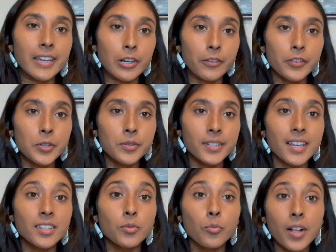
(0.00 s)
interviews
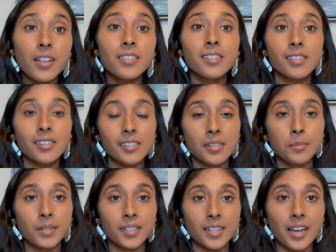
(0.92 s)
as well as the system
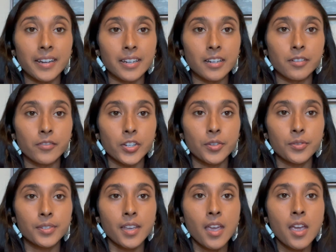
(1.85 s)
design
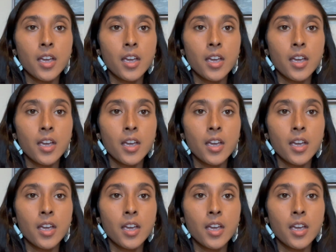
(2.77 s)
interviews.